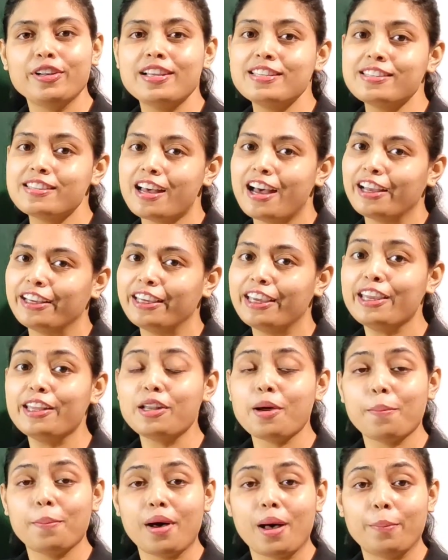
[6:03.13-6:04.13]
is again
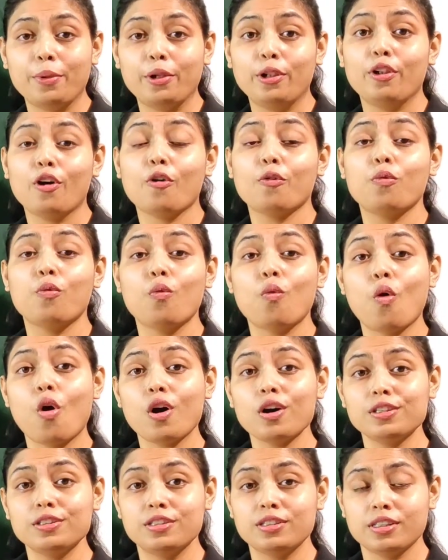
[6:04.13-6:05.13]
a bubble of
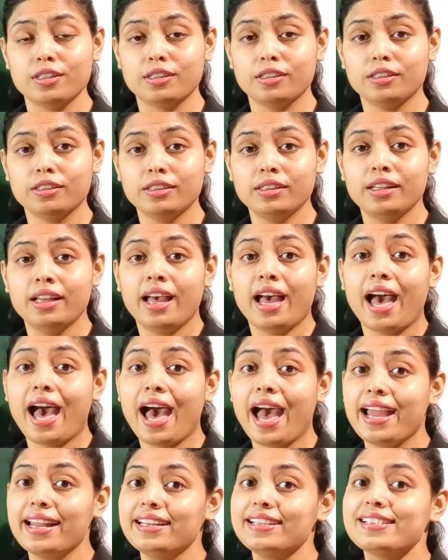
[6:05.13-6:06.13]
water
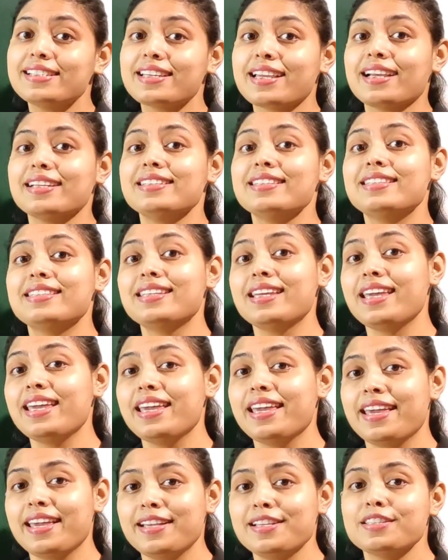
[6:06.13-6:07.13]
and it
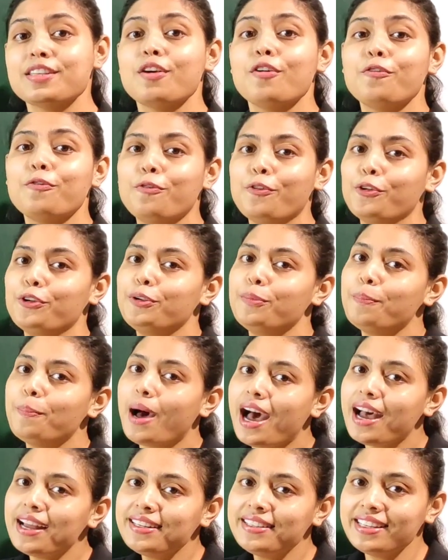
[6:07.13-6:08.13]
contains food
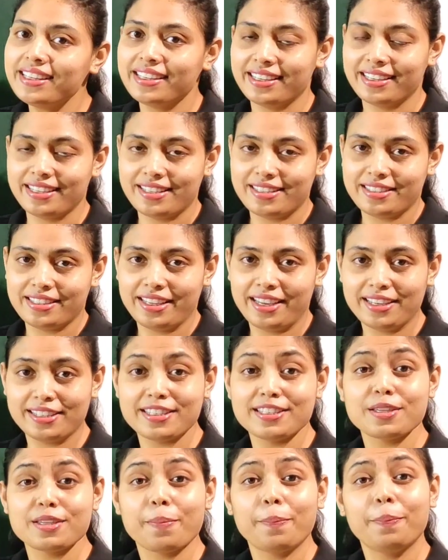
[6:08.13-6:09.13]
particles. It
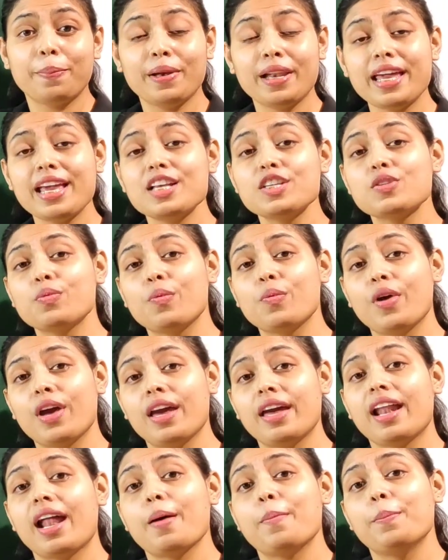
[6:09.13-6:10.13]
is a place
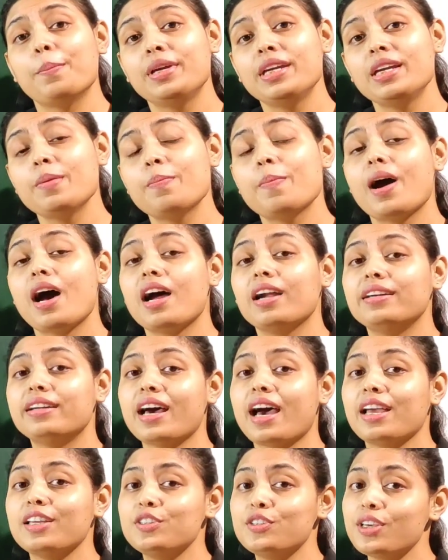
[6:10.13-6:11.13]
where amoeba
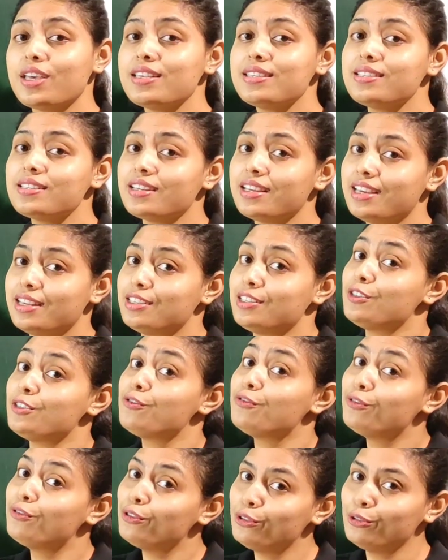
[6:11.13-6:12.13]
digests its
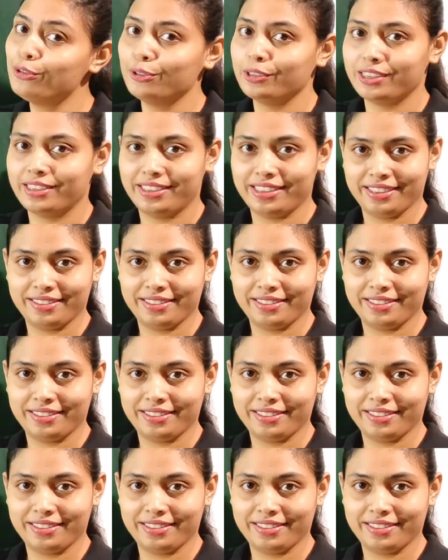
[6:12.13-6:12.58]
food.